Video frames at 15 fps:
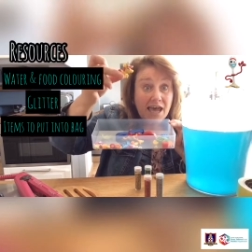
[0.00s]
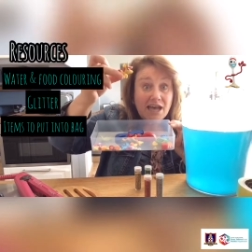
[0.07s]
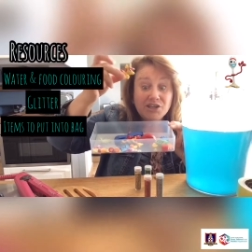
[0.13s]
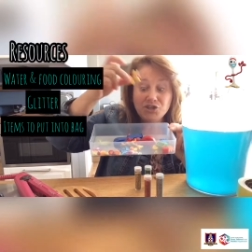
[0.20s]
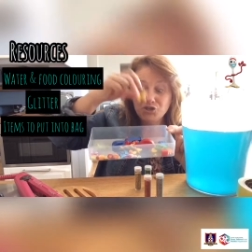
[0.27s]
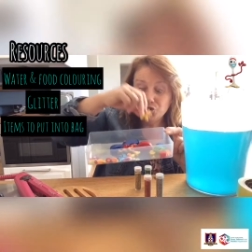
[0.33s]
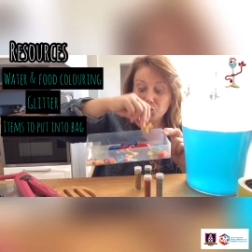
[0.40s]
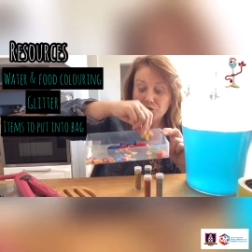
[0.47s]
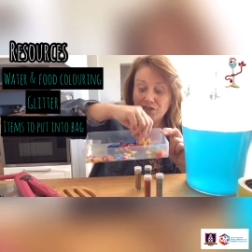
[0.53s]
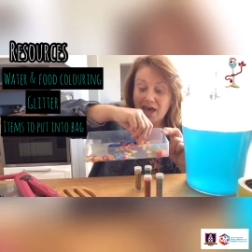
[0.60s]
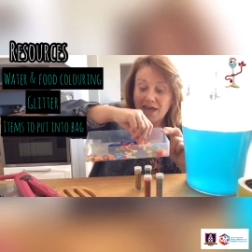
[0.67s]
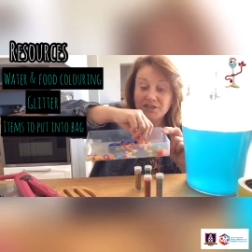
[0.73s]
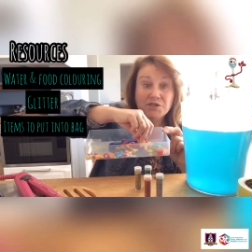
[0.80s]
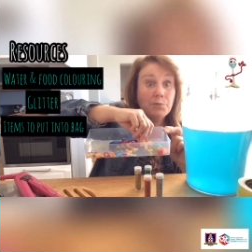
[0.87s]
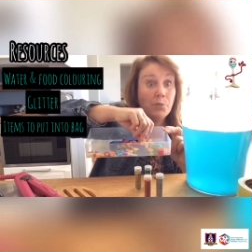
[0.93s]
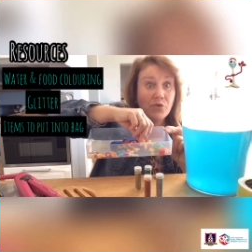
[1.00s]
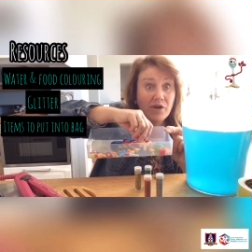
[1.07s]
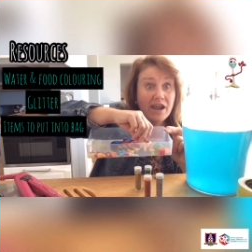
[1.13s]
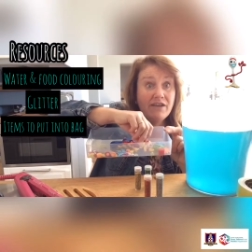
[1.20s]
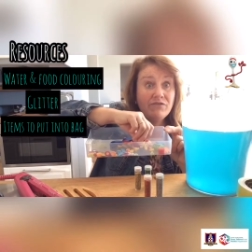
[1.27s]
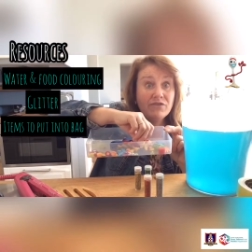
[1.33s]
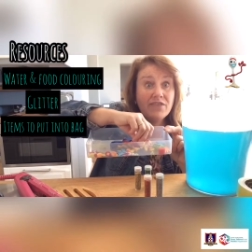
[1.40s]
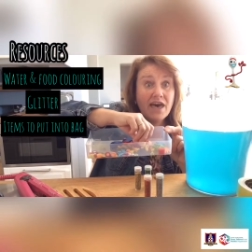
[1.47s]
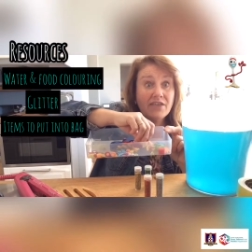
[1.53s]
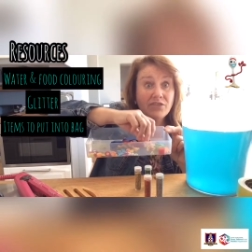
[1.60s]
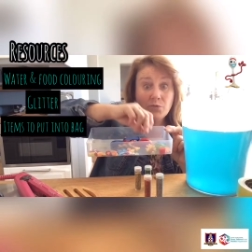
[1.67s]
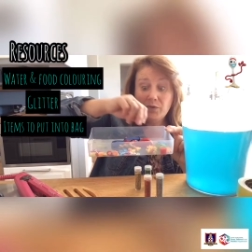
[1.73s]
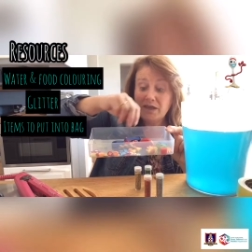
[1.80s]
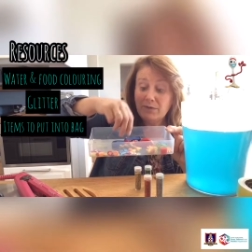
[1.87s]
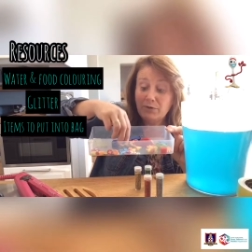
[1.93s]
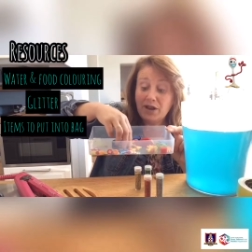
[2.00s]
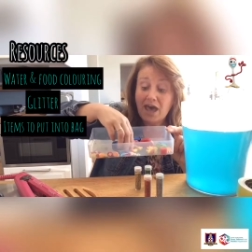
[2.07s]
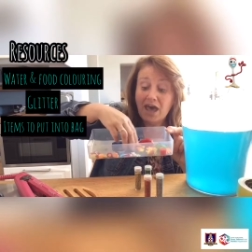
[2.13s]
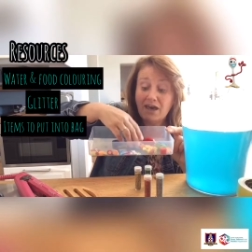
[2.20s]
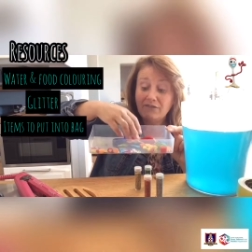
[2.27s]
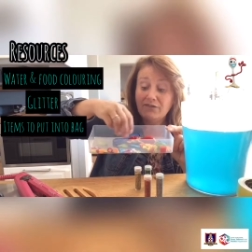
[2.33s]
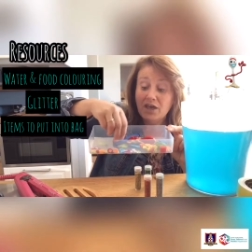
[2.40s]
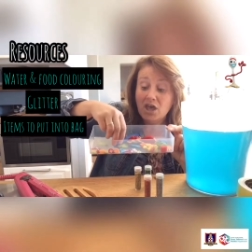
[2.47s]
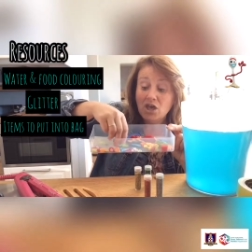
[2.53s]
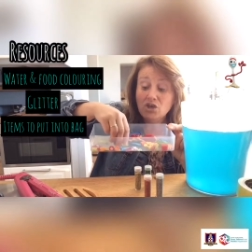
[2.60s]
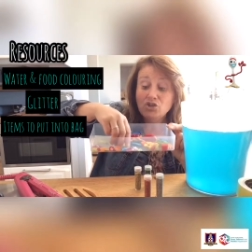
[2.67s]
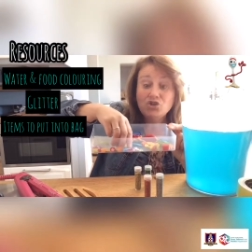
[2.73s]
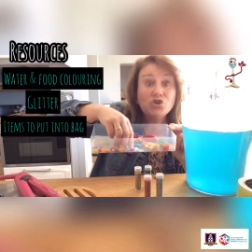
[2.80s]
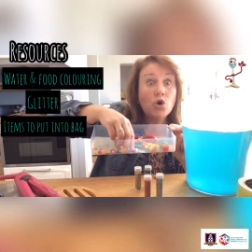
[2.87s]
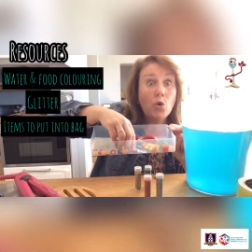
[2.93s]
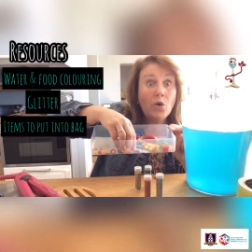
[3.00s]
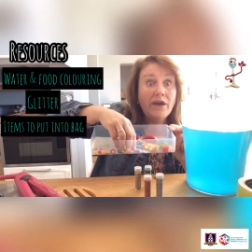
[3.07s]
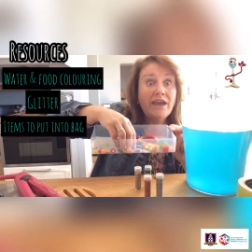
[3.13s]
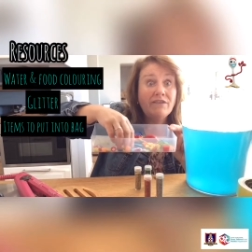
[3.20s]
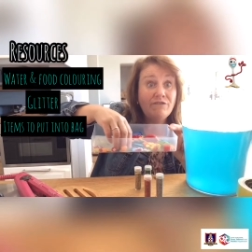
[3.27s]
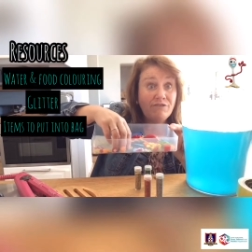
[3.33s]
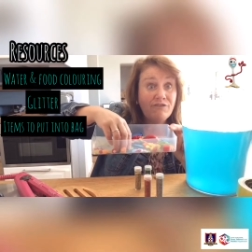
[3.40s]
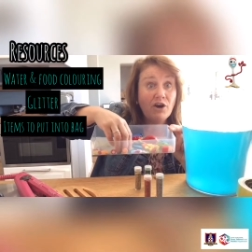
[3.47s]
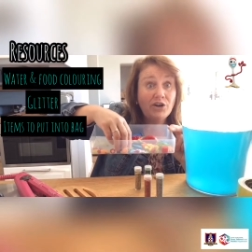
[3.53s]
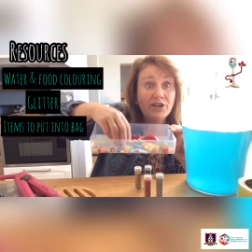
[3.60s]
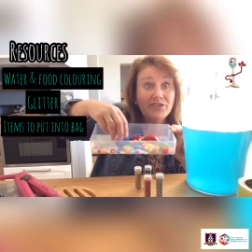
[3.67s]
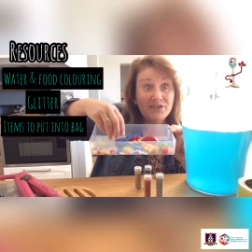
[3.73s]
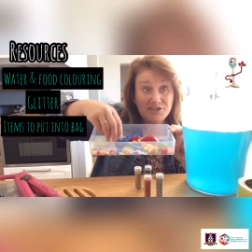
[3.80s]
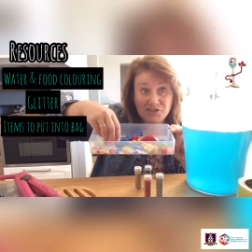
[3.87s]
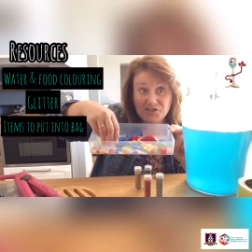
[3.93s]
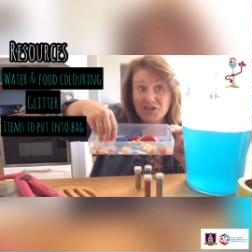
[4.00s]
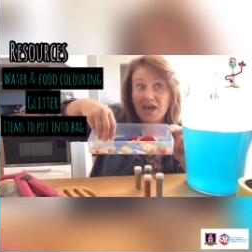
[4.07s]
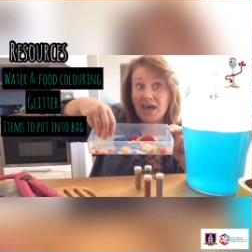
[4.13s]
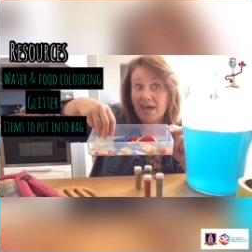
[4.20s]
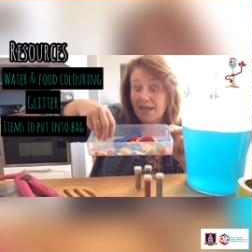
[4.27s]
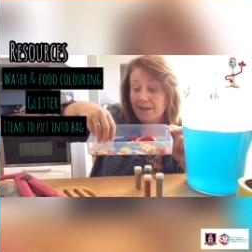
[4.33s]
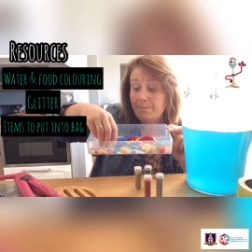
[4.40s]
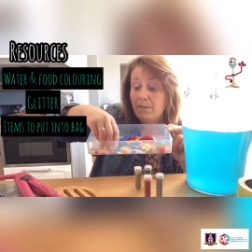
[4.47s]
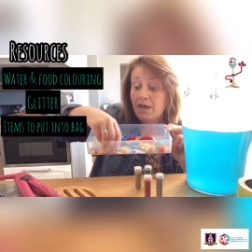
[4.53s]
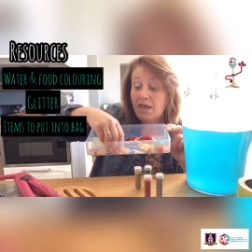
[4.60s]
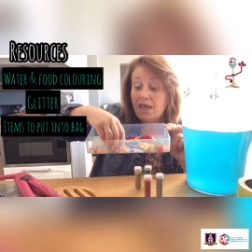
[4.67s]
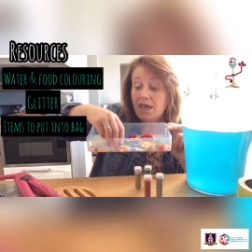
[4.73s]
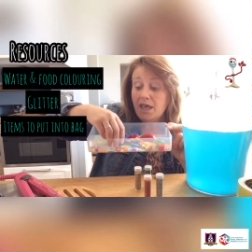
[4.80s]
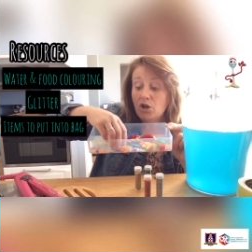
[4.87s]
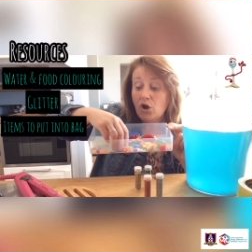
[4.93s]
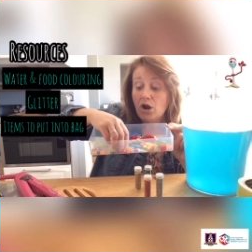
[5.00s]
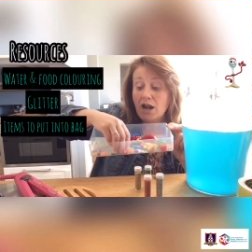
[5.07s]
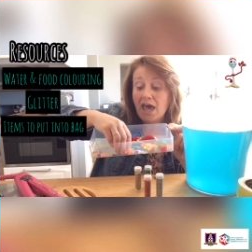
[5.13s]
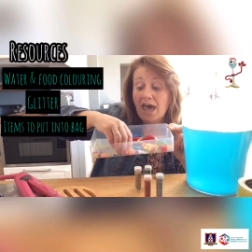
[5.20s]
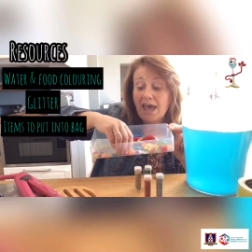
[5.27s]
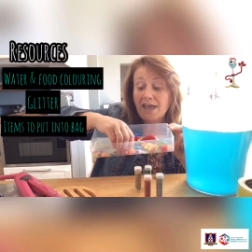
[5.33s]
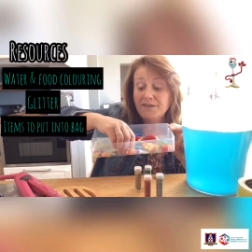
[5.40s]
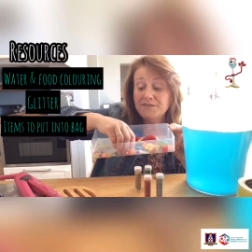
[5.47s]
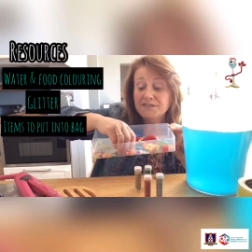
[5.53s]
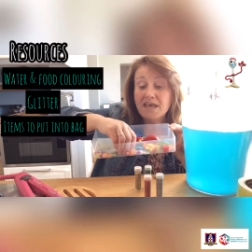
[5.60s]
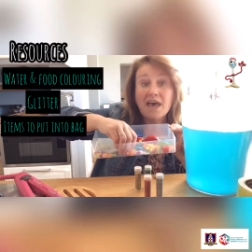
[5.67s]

and to do that and to pray for that we would have joy and fun at this time in our lives.